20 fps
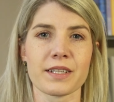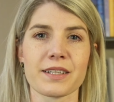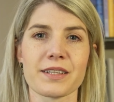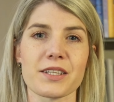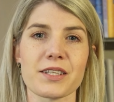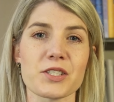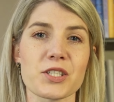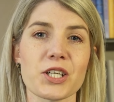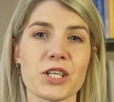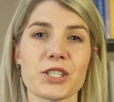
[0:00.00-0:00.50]

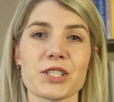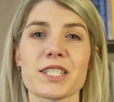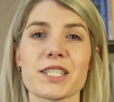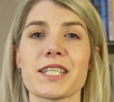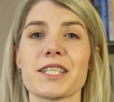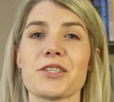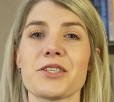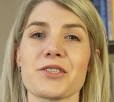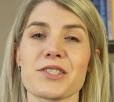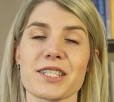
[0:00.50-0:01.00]
This
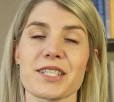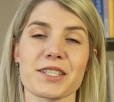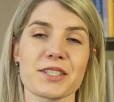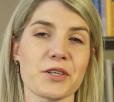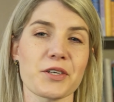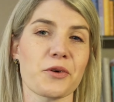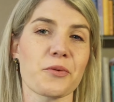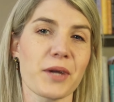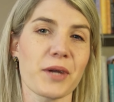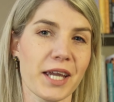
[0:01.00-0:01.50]
continues
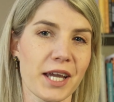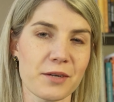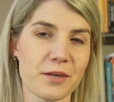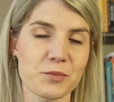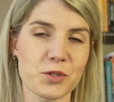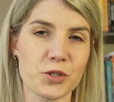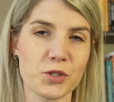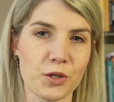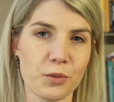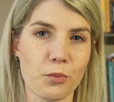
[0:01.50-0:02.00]
until we
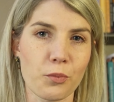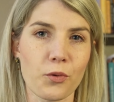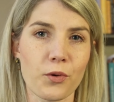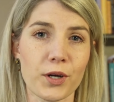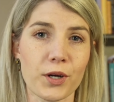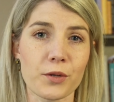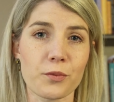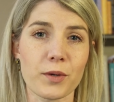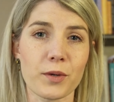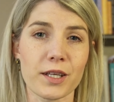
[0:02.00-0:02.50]
come to a
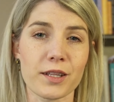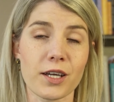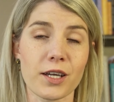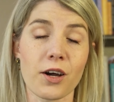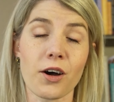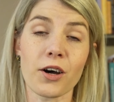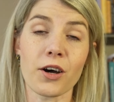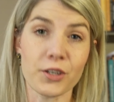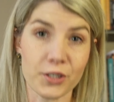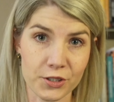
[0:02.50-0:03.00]
point where
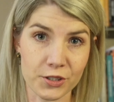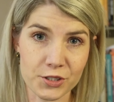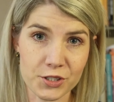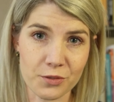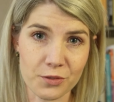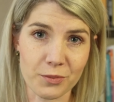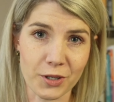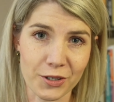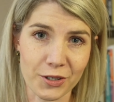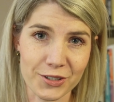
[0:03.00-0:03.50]
there are no
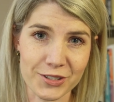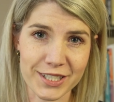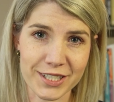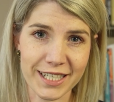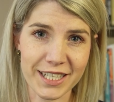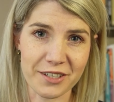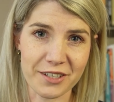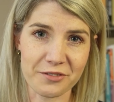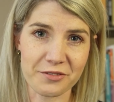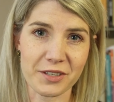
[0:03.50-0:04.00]
tomorrows
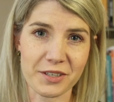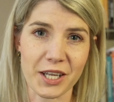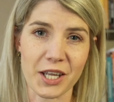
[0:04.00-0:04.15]
left